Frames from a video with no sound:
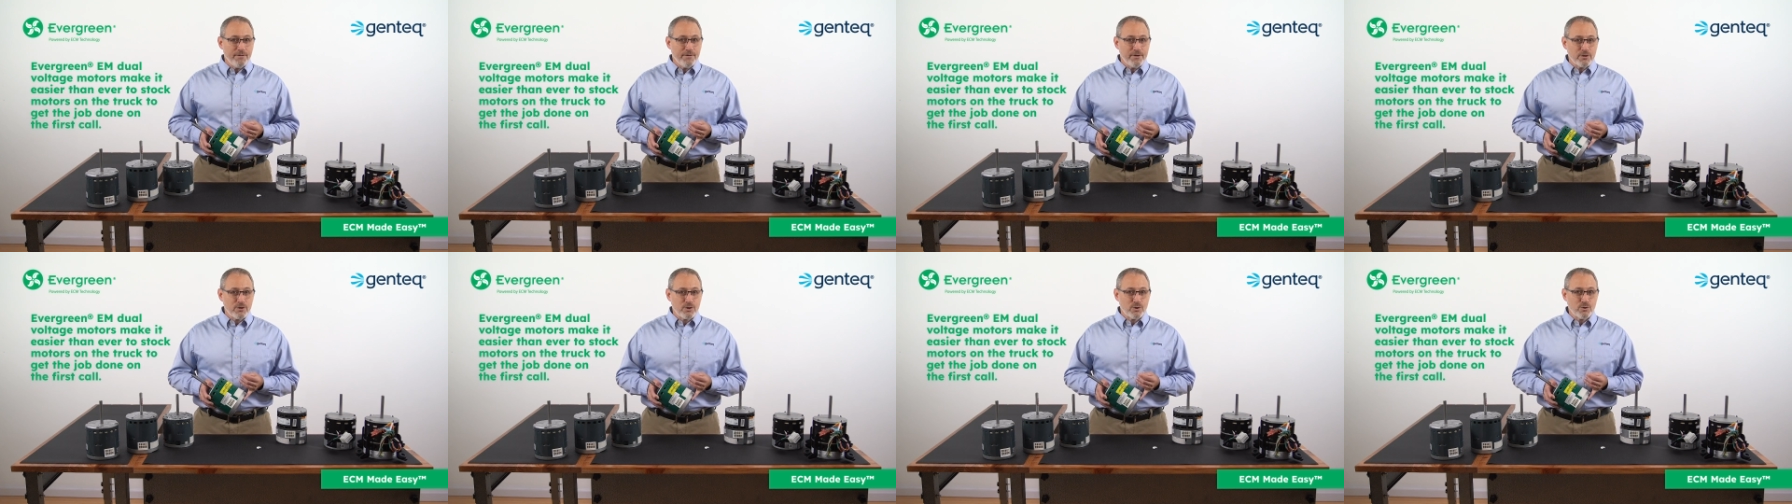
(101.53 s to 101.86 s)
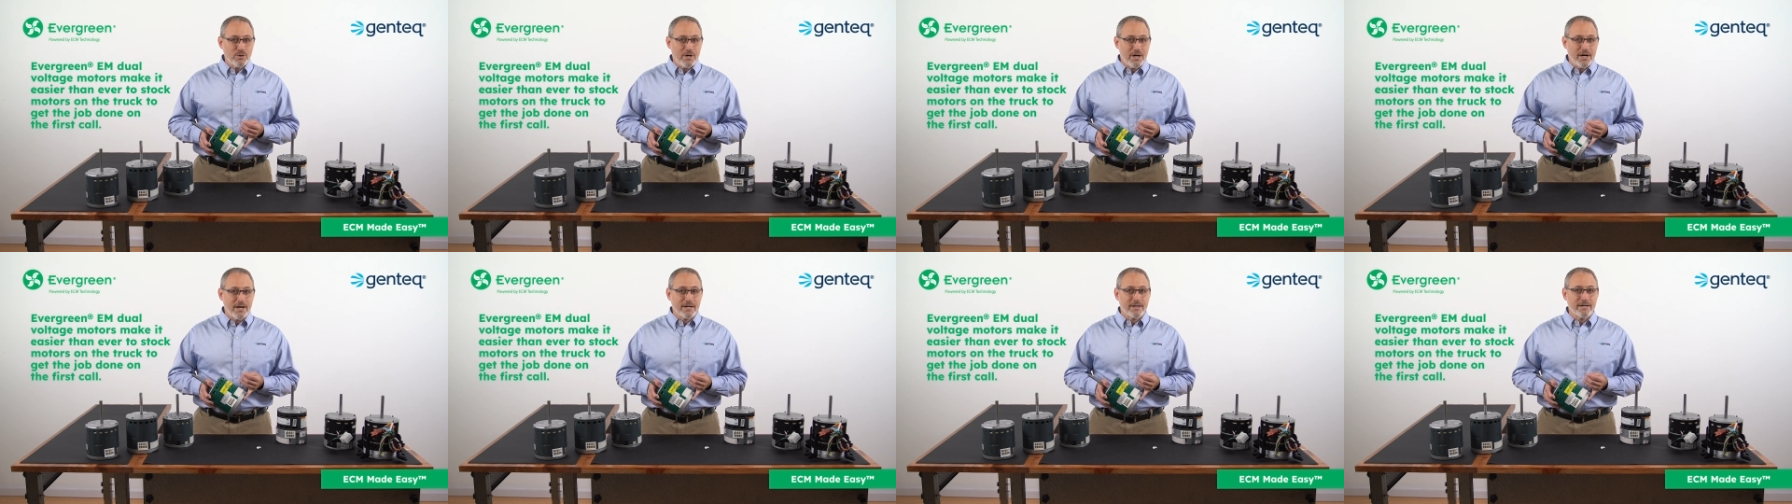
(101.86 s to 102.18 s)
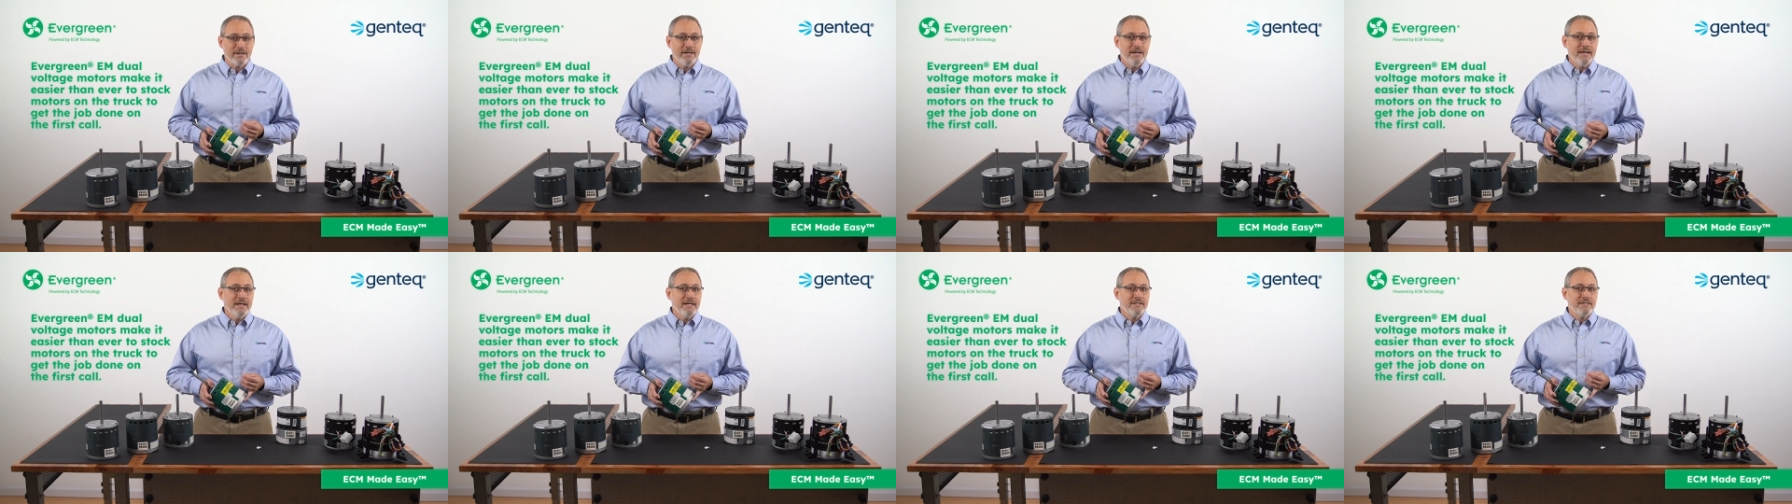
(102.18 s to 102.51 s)
their truck
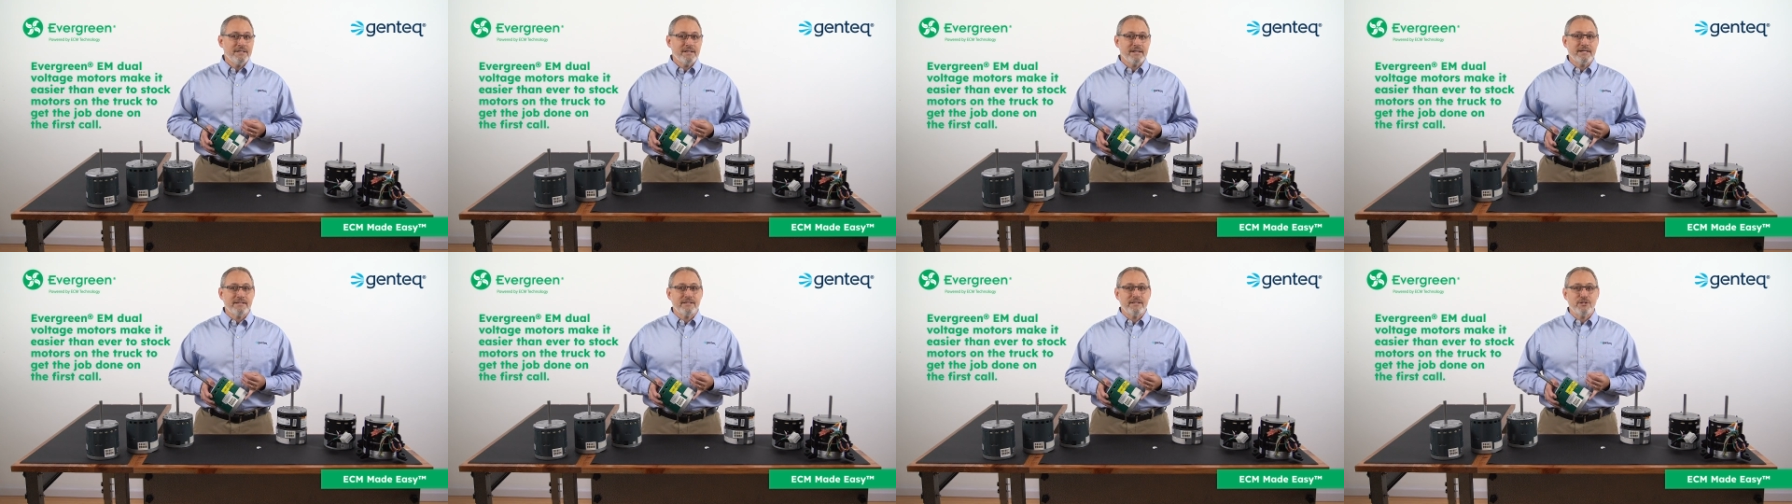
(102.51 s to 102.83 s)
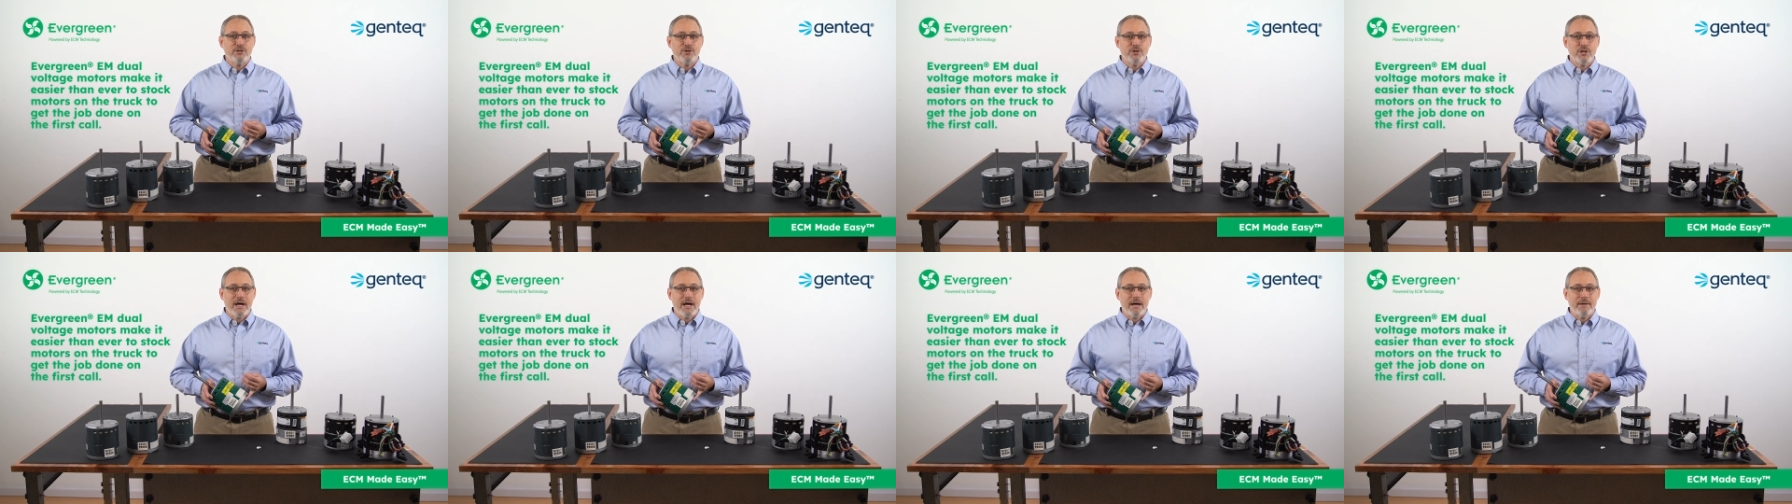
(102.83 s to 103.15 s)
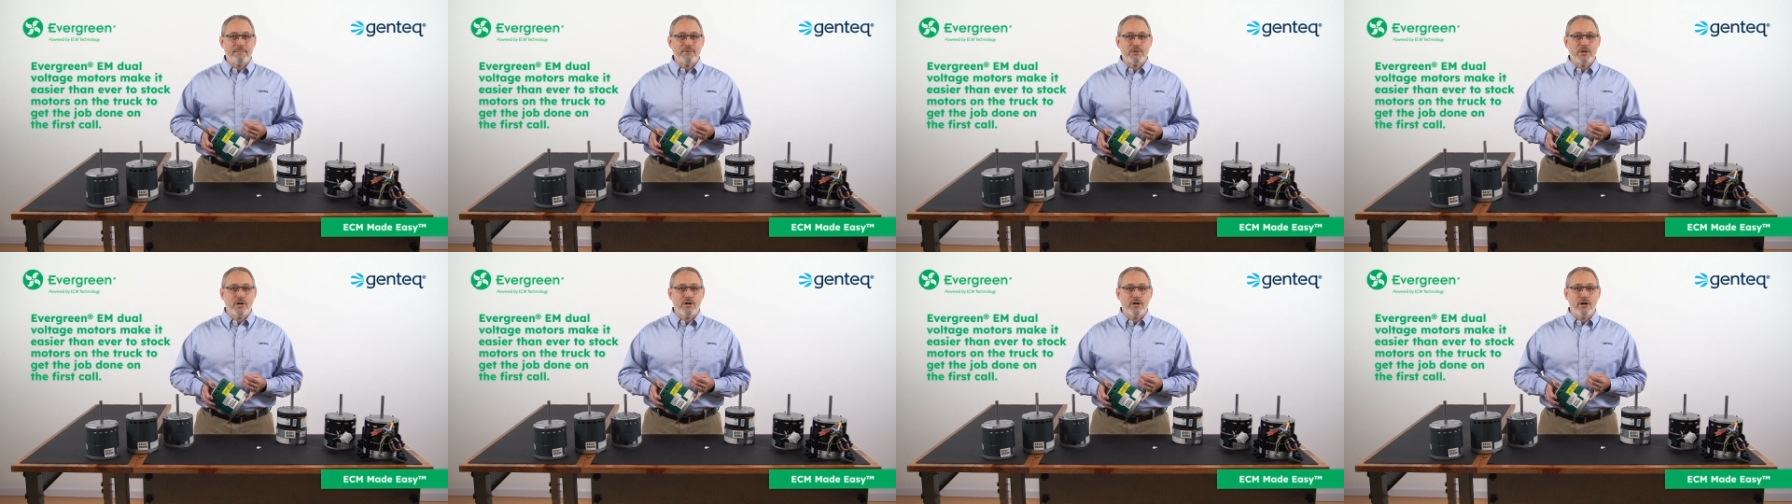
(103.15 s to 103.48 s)
to get the
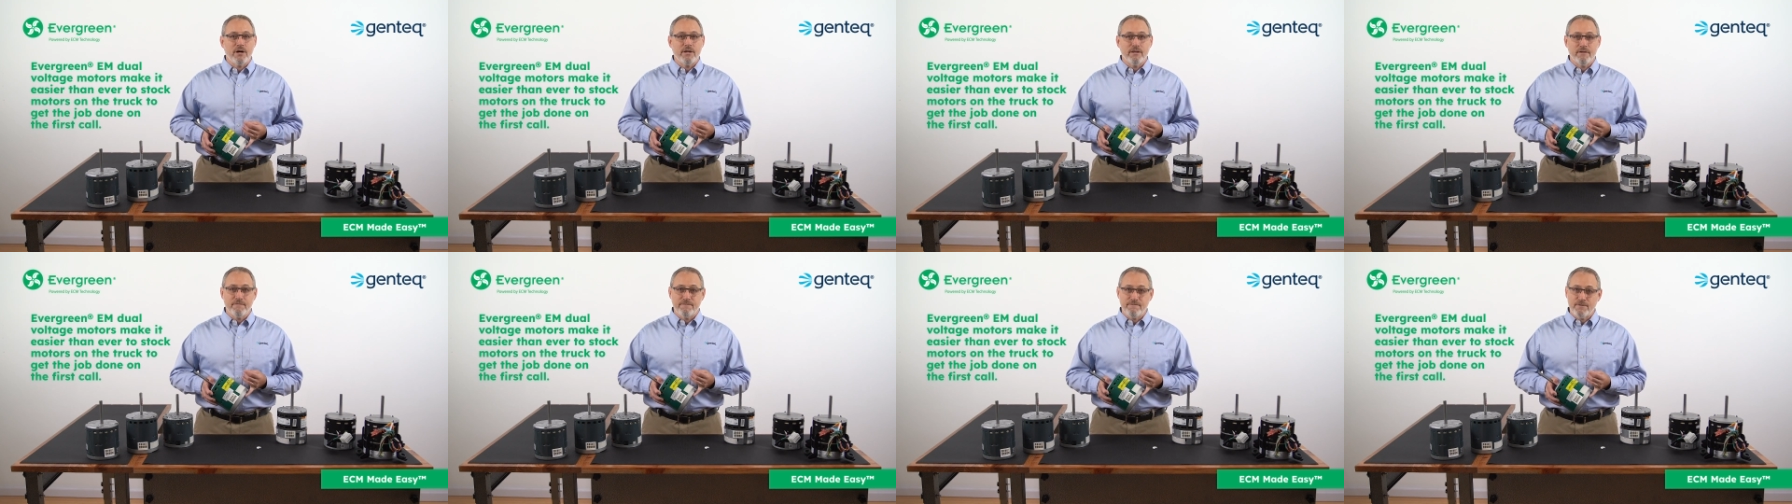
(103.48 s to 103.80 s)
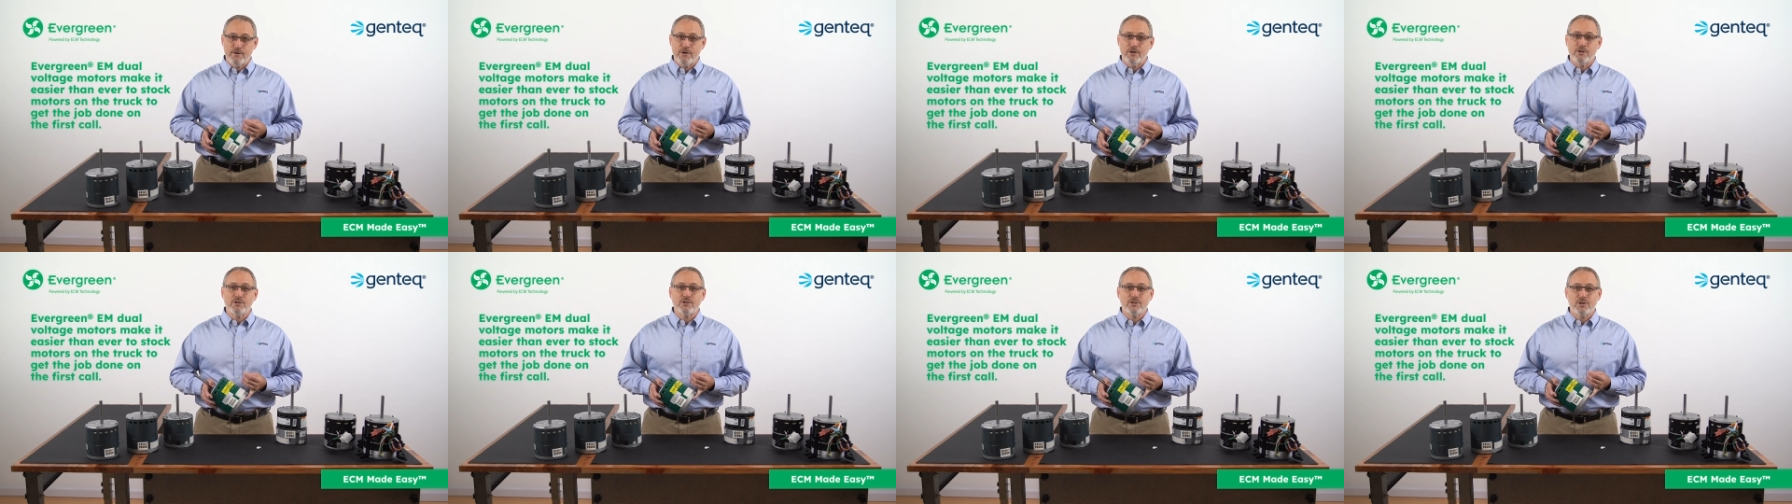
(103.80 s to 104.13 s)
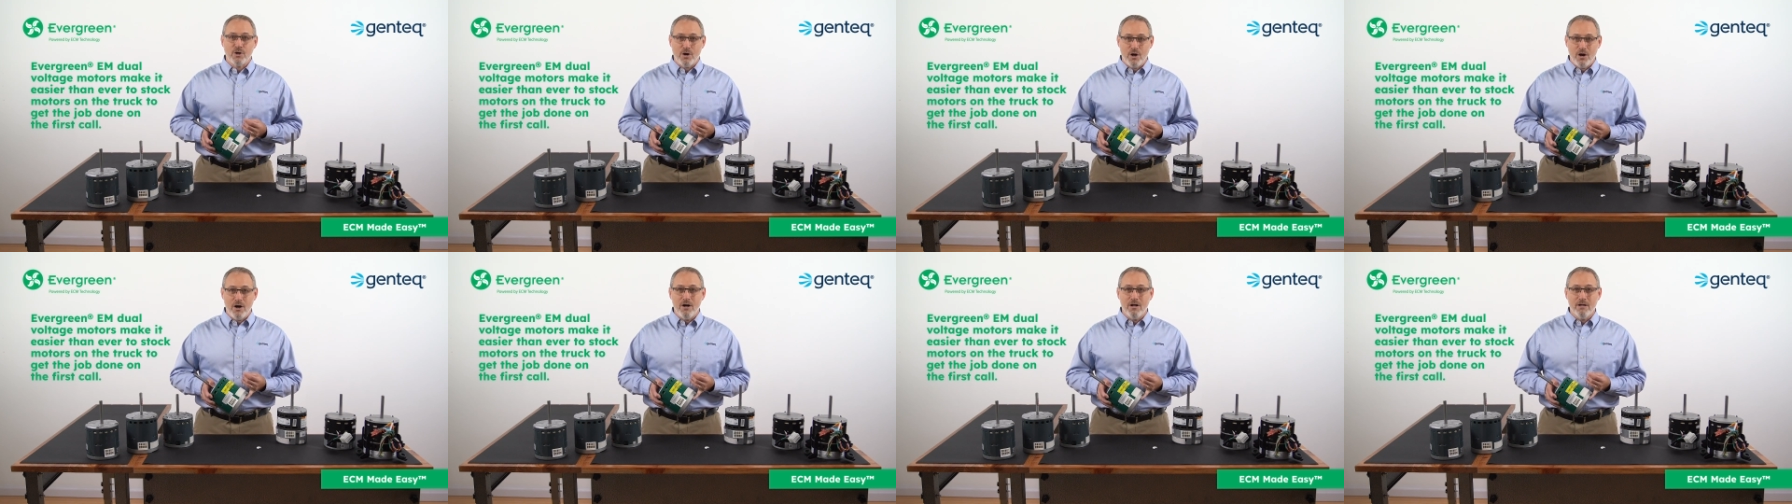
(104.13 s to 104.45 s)
job done on the first
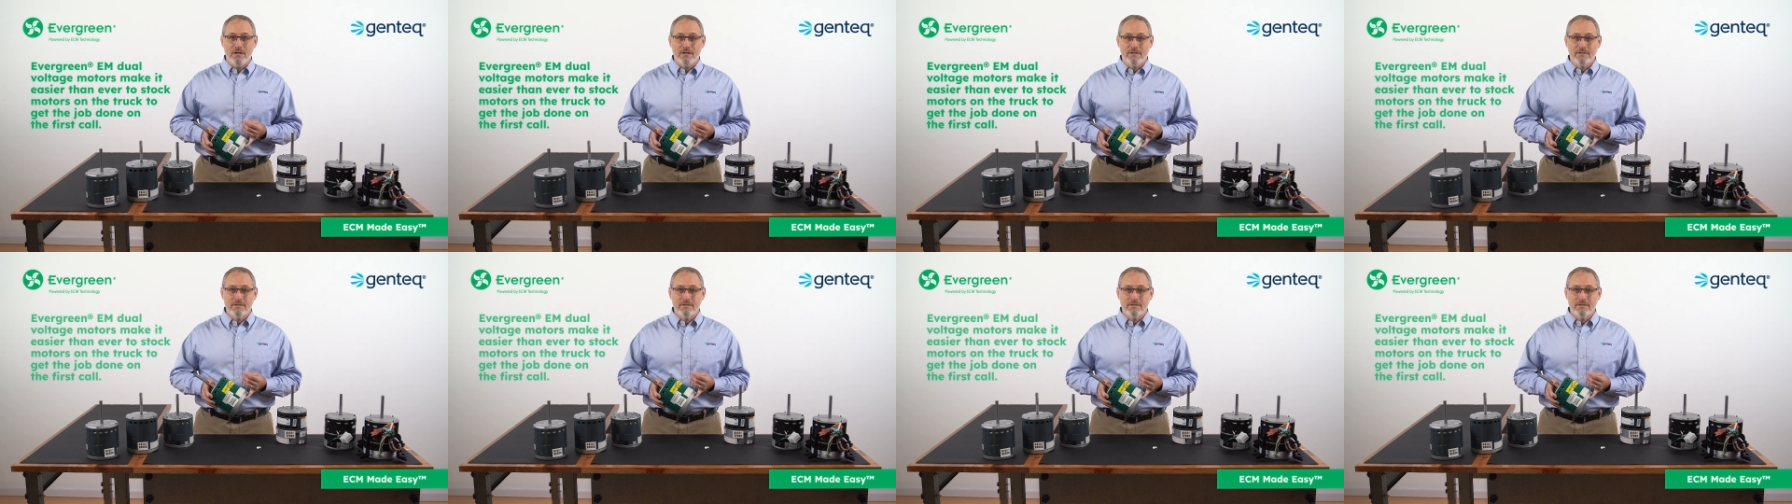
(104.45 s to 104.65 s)
call.